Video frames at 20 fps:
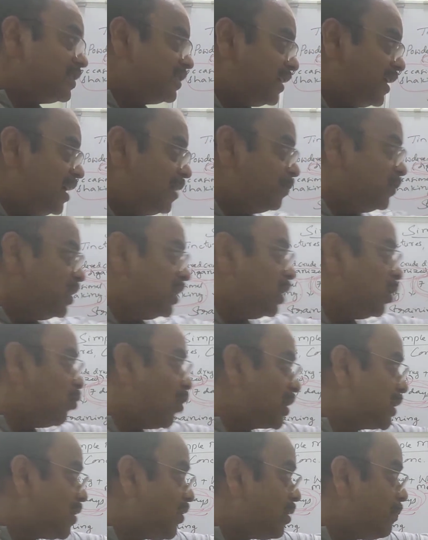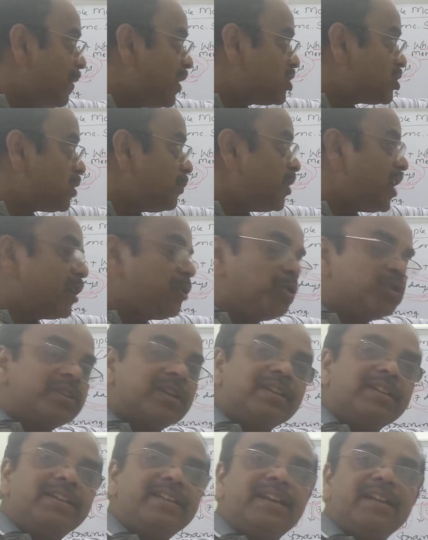Same, whatever menstruum you are using
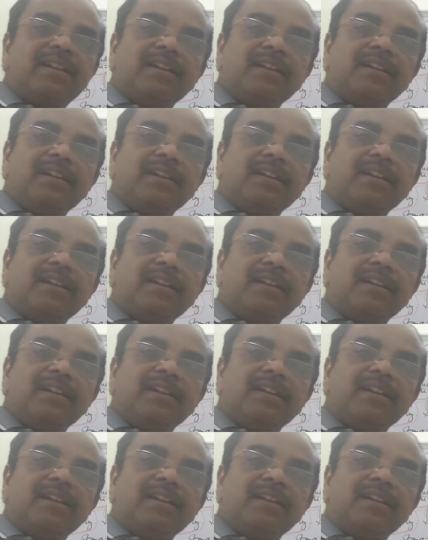here,